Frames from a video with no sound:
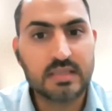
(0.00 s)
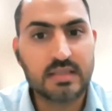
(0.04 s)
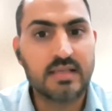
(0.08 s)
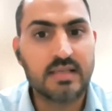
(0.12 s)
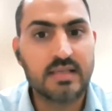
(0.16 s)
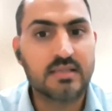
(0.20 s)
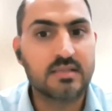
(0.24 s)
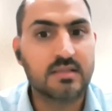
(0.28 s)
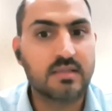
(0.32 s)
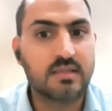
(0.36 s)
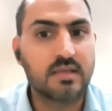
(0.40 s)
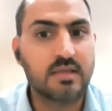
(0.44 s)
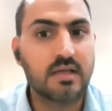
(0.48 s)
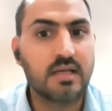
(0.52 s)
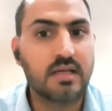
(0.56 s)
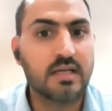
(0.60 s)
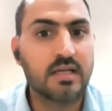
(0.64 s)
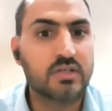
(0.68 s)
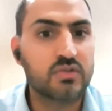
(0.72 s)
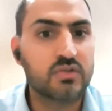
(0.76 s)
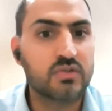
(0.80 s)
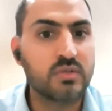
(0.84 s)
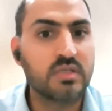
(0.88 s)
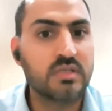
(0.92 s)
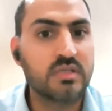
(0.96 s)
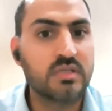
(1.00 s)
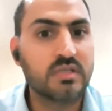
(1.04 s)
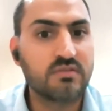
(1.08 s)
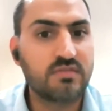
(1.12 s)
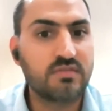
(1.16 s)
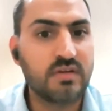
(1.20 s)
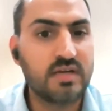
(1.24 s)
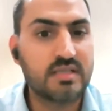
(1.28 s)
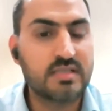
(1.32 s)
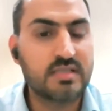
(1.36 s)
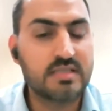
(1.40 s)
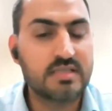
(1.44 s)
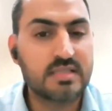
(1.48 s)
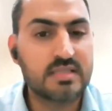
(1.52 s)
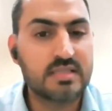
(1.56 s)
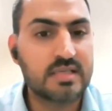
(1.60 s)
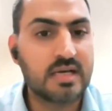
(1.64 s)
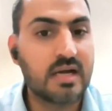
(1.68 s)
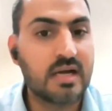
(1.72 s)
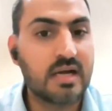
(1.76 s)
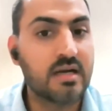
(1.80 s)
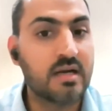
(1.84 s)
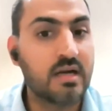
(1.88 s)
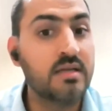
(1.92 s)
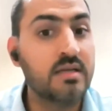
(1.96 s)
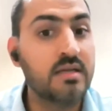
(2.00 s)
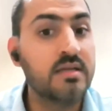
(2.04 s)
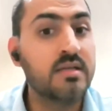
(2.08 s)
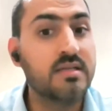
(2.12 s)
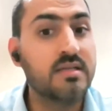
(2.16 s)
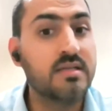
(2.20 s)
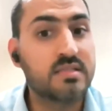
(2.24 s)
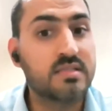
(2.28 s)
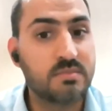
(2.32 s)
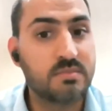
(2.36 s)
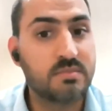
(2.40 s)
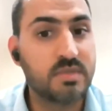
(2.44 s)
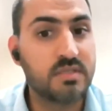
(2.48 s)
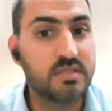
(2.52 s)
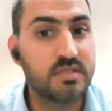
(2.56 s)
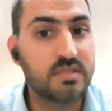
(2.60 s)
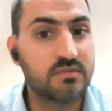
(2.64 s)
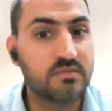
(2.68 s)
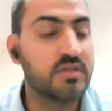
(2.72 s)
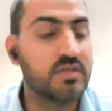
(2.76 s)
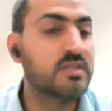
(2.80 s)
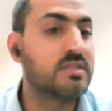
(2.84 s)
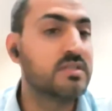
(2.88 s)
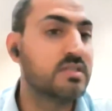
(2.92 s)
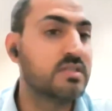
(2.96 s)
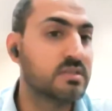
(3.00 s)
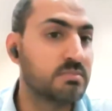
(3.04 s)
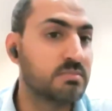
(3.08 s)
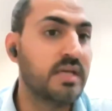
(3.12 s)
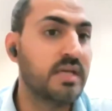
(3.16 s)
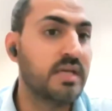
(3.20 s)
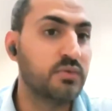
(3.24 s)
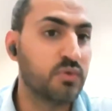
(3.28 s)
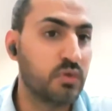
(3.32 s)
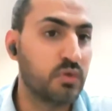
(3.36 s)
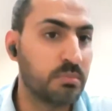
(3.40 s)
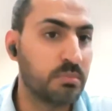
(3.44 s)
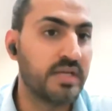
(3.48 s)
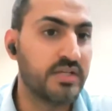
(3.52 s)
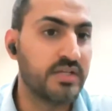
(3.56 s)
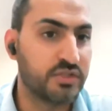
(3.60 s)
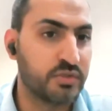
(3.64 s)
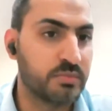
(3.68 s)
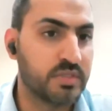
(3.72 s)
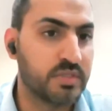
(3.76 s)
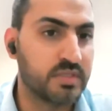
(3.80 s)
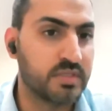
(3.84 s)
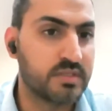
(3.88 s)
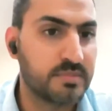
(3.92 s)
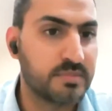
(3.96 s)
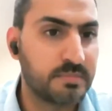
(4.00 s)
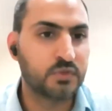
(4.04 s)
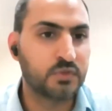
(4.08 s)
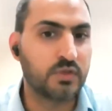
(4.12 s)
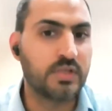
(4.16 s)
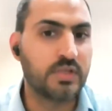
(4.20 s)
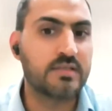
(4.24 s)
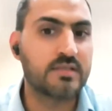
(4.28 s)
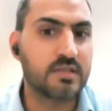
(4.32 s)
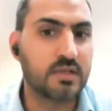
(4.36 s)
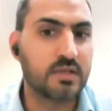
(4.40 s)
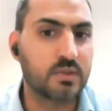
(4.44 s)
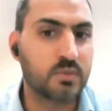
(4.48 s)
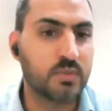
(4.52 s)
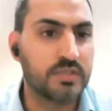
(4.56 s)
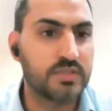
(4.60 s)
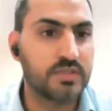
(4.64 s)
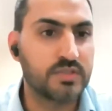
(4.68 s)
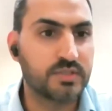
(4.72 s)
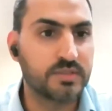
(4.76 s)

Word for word: that the electronic devices are underestimating versus manual measurement? So that's the So